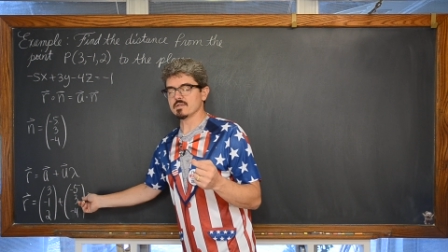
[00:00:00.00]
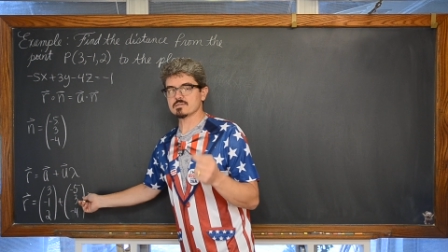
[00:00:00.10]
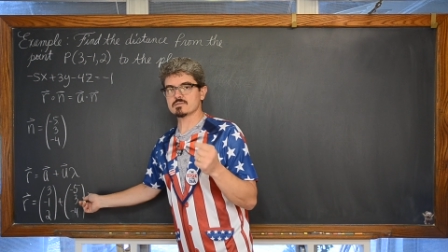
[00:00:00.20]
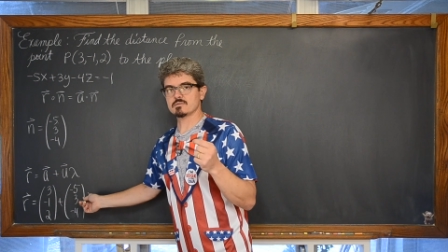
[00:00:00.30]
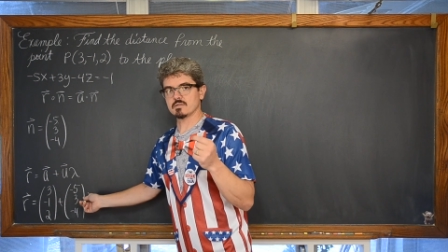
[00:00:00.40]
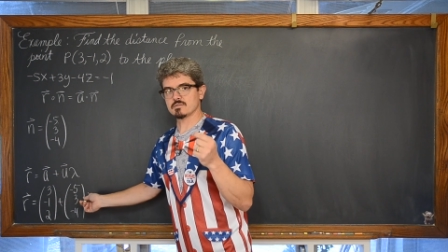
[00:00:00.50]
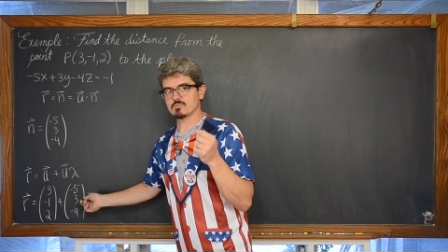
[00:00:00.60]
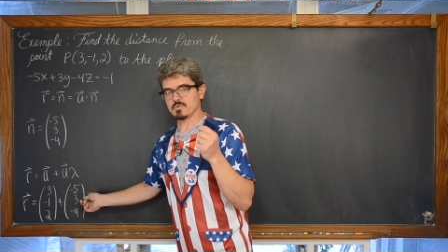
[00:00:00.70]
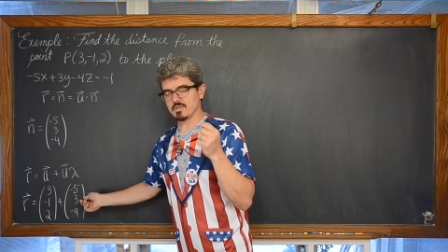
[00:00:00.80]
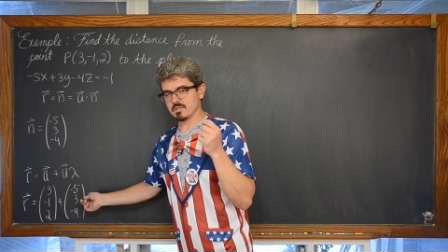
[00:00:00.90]
this, that's
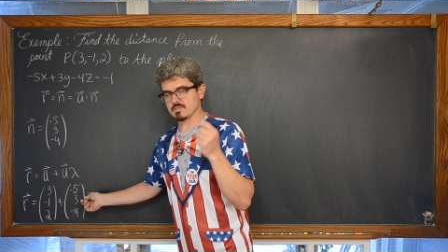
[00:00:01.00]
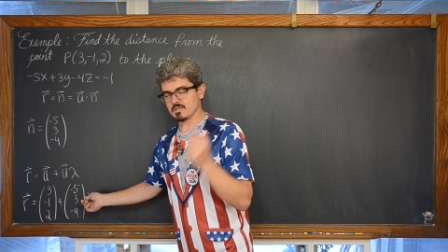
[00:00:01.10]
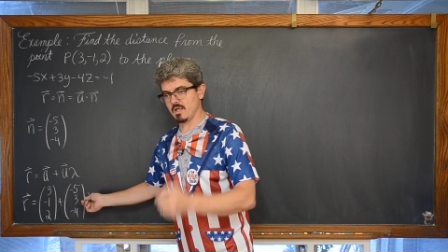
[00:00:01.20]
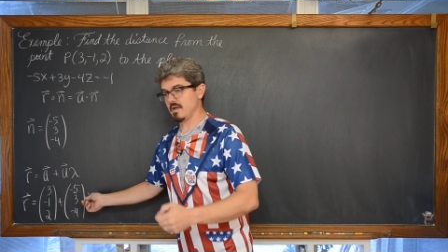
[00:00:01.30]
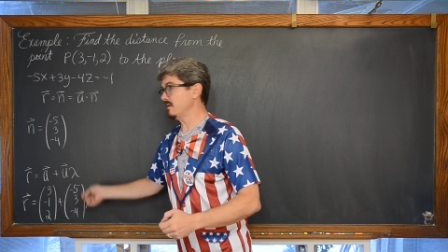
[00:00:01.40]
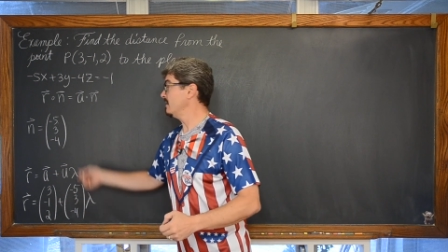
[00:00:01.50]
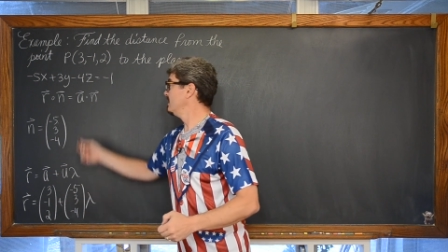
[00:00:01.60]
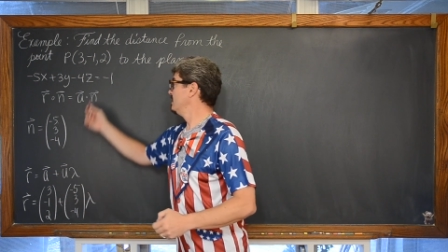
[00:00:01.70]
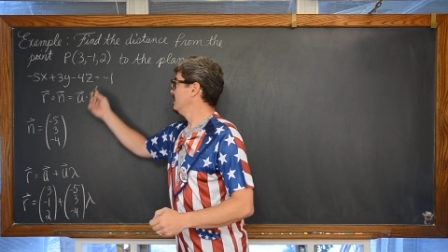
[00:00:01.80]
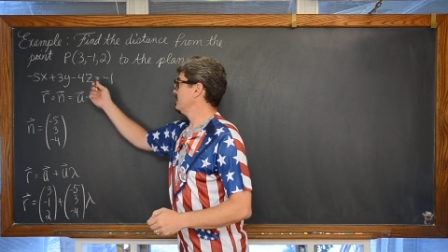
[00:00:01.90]
within this line,
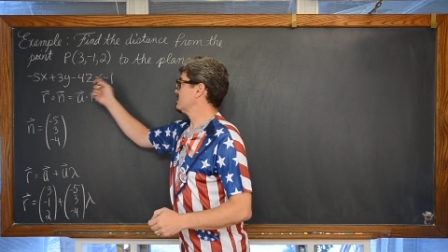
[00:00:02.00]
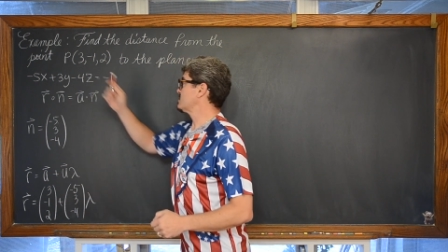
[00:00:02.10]
that's